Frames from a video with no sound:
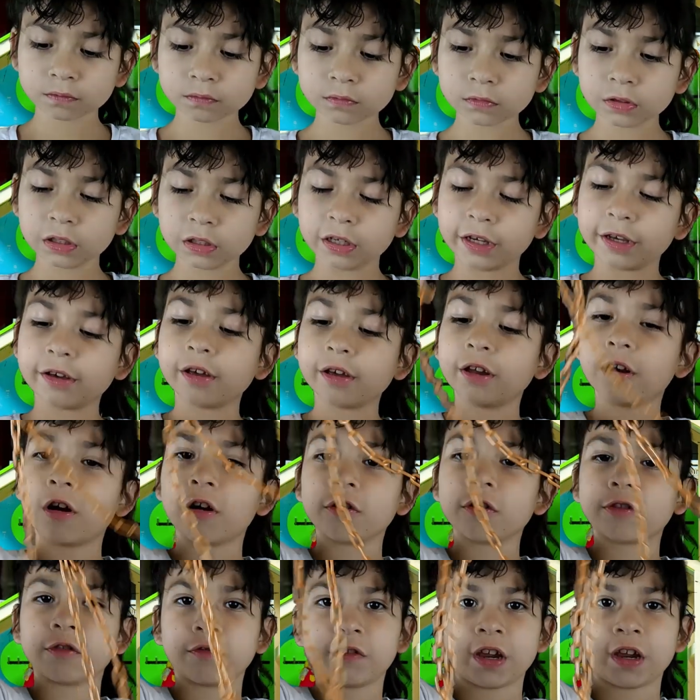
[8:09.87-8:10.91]
You can cool.
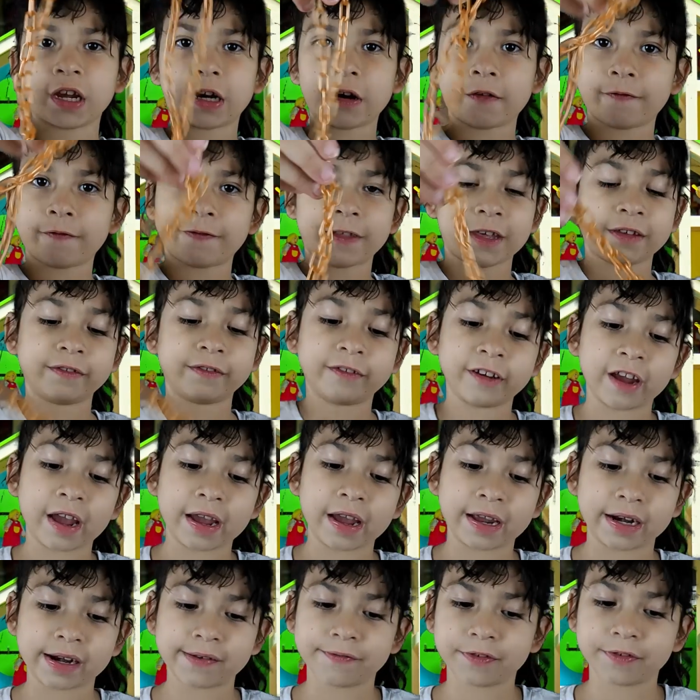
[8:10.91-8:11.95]
also take off the
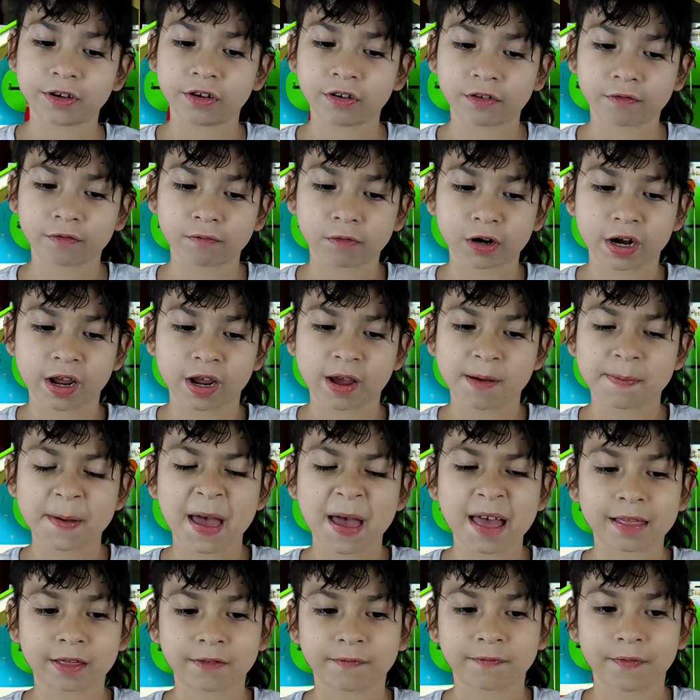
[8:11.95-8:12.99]
chain if you just want a
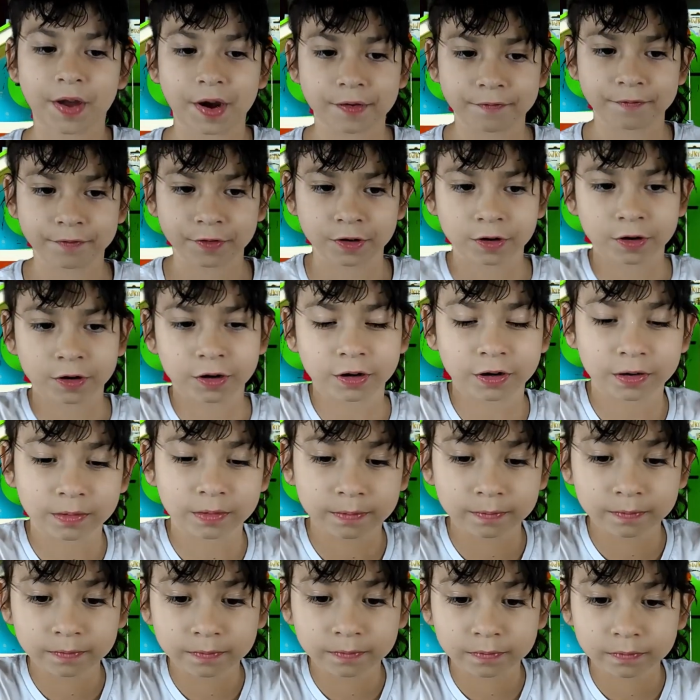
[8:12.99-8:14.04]
pacifier for
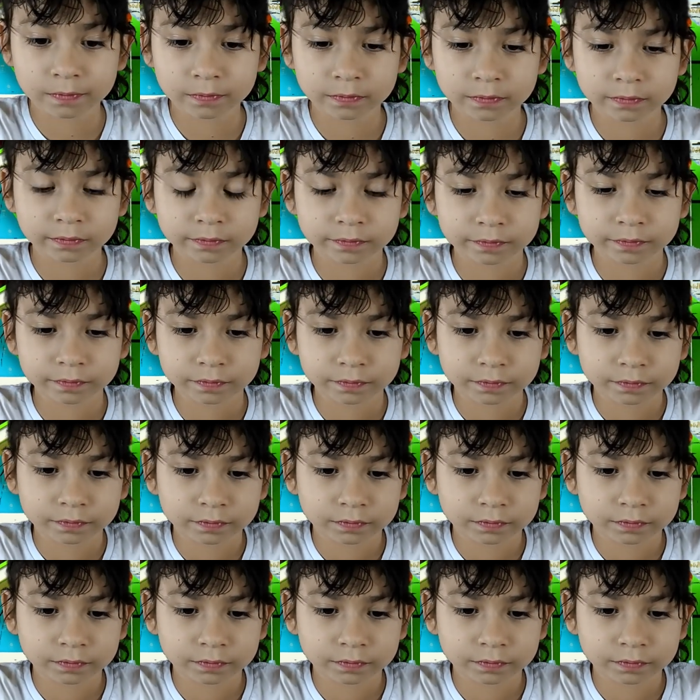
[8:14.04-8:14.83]
her. hmm